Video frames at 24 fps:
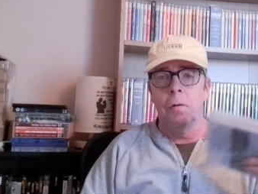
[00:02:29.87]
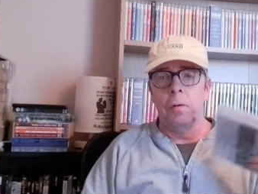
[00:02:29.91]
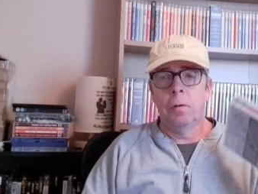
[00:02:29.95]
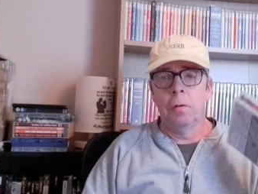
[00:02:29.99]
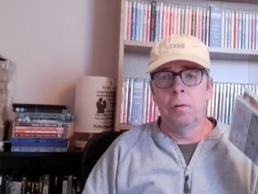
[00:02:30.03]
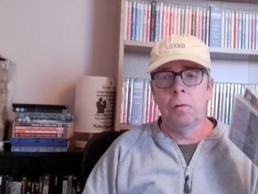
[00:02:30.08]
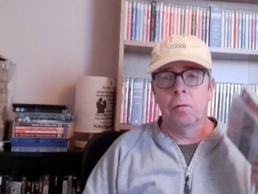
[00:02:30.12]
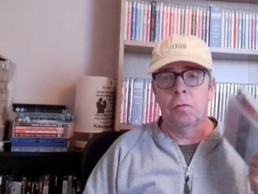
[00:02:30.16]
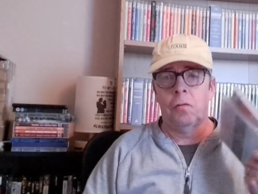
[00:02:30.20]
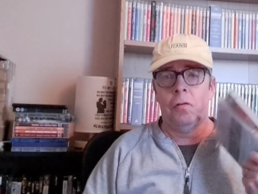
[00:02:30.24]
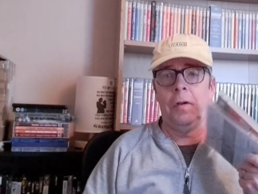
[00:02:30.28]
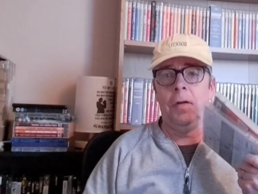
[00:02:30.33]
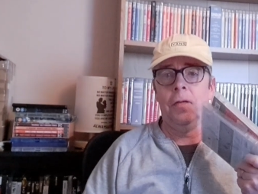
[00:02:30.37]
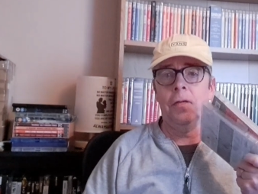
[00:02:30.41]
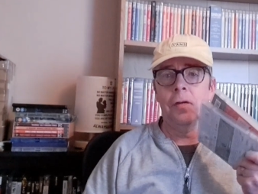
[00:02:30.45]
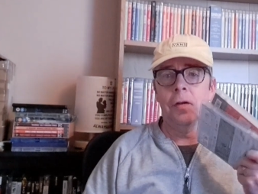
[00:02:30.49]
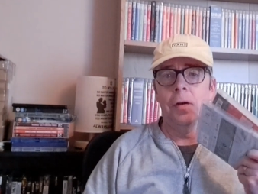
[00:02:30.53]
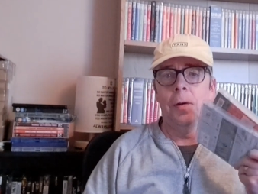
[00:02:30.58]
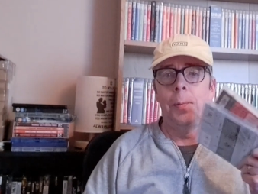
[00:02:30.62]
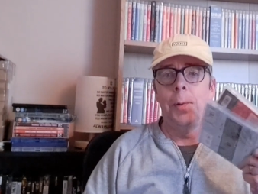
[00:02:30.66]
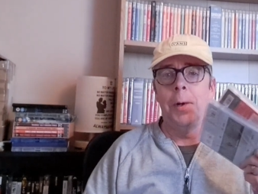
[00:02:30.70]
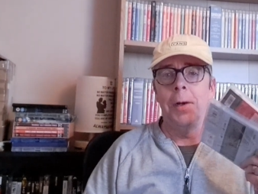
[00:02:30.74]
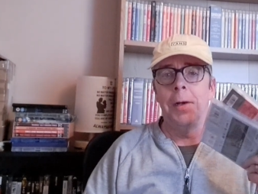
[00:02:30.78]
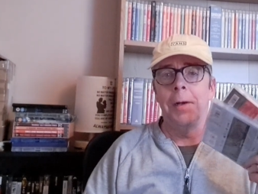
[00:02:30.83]
looks
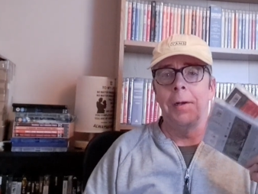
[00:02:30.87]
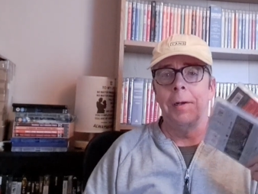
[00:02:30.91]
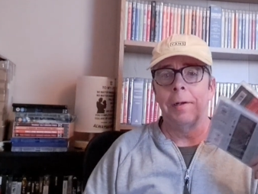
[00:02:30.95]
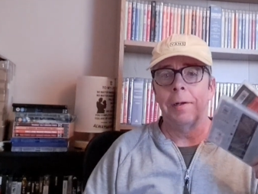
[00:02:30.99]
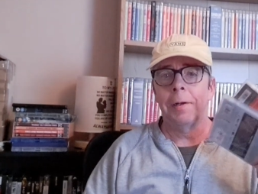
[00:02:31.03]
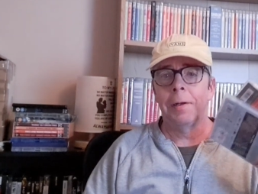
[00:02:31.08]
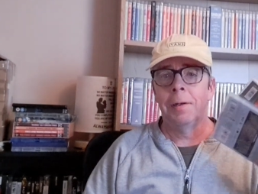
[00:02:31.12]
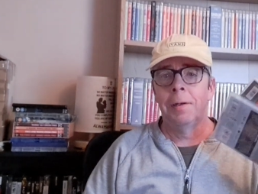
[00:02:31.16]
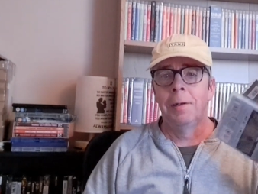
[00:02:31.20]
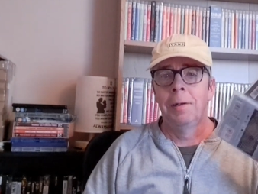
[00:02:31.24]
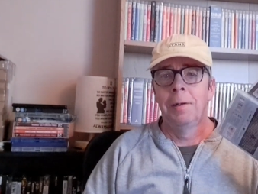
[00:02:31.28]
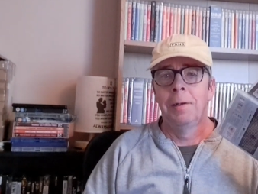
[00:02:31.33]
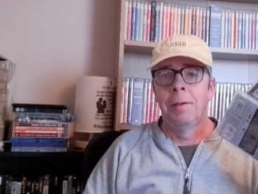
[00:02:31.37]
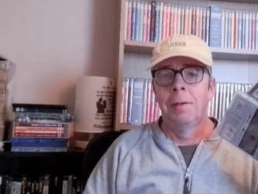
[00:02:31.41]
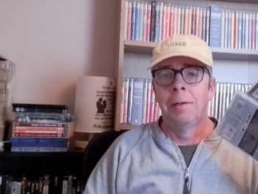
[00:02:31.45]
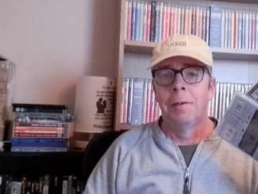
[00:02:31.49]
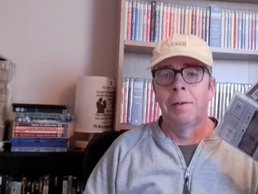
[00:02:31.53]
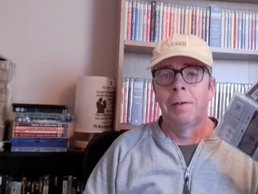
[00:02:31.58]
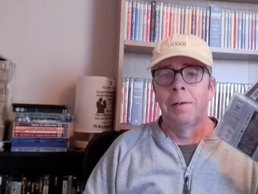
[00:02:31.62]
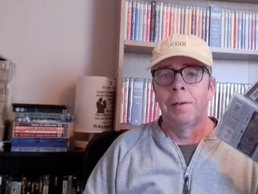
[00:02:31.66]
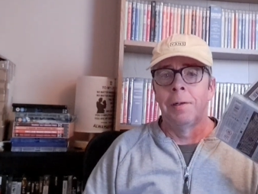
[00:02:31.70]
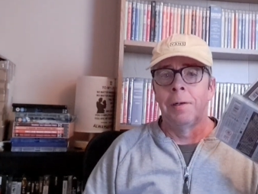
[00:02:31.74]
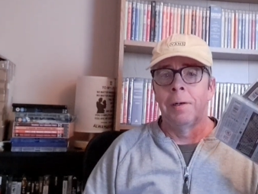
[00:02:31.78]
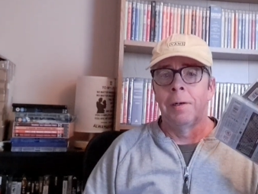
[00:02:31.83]
after me,
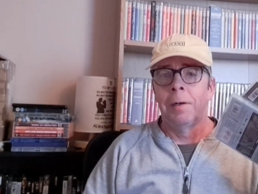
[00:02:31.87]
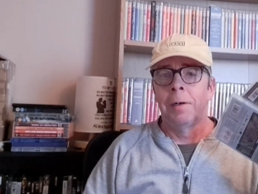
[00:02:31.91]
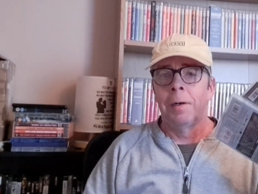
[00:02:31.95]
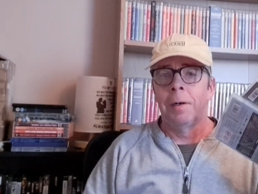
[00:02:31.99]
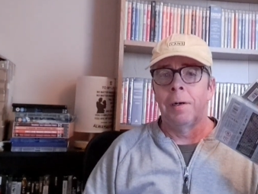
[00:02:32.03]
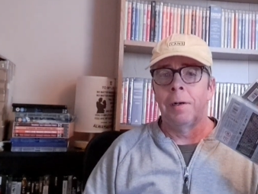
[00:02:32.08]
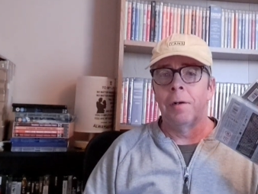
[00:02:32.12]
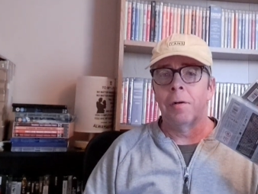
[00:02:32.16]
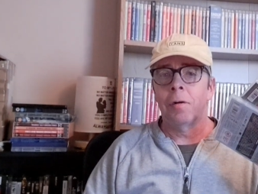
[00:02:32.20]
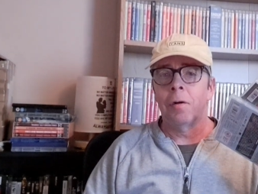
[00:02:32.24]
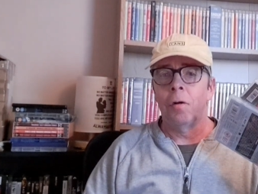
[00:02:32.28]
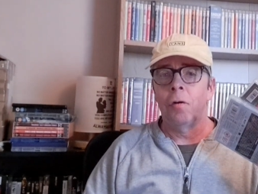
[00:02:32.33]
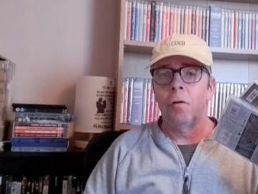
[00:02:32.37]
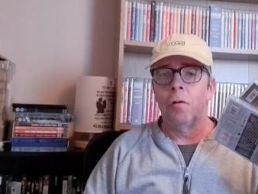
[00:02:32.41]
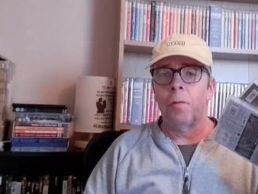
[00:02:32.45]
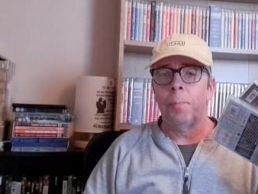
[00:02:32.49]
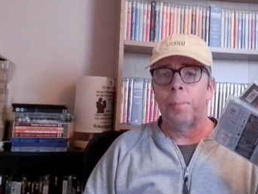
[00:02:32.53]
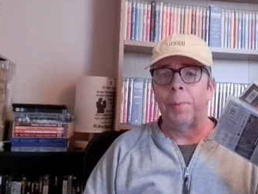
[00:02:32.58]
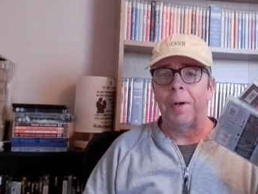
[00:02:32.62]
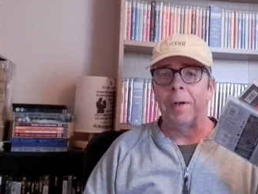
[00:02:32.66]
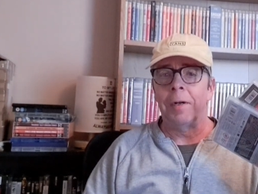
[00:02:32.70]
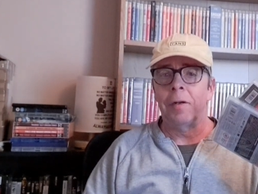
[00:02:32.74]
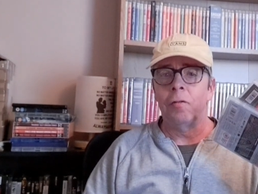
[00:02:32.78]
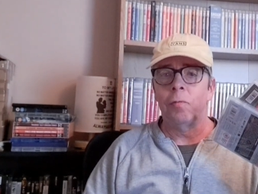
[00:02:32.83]
and I've got another
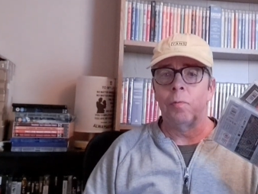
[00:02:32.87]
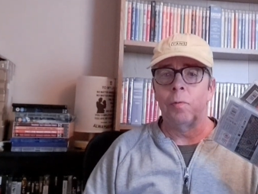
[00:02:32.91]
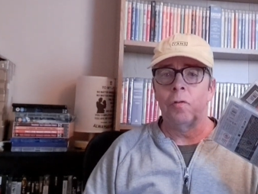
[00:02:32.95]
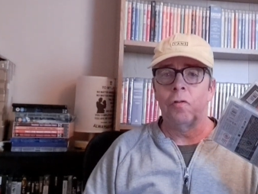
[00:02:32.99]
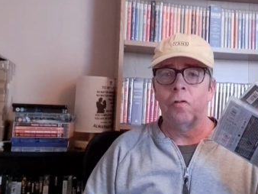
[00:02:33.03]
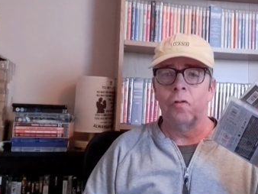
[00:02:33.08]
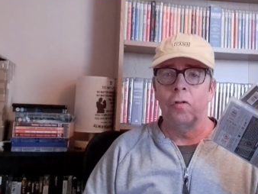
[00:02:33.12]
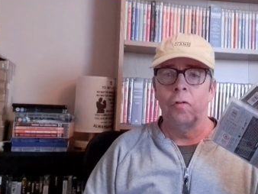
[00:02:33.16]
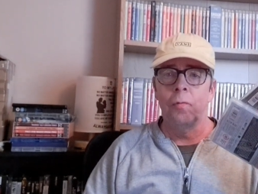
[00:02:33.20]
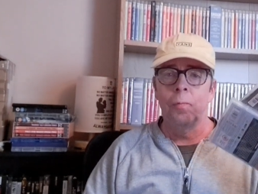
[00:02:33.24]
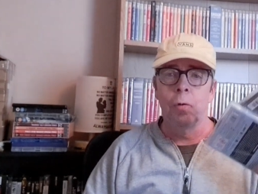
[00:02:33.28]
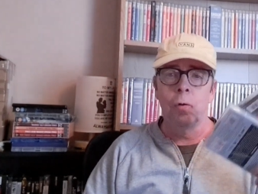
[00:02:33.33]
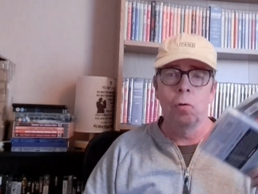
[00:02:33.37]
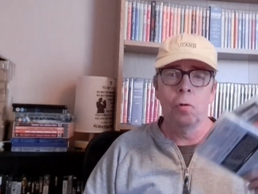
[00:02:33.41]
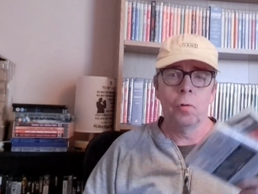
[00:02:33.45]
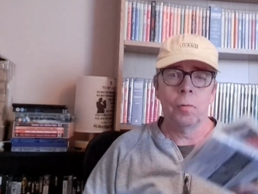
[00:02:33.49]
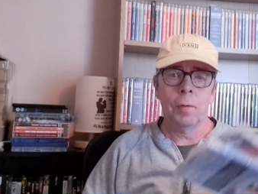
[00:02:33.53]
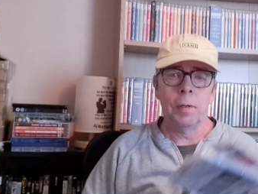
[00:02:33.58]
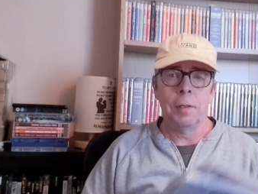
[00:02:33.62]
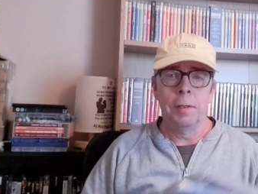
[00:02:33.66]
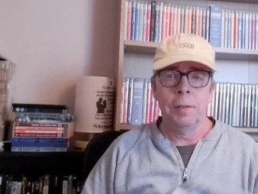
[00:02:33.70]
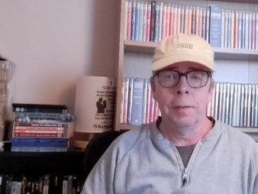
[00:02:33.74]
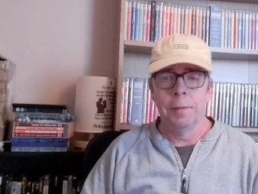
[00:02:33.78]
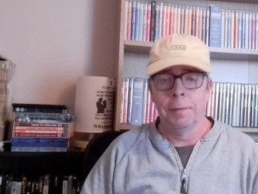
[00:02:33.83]
package with two more
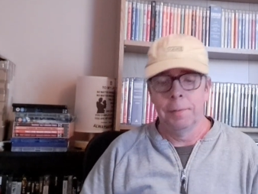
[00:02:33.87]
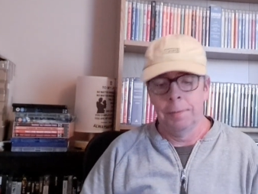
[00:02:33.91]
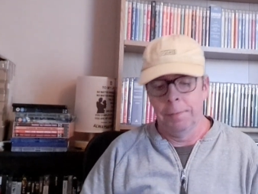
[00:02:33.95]
in.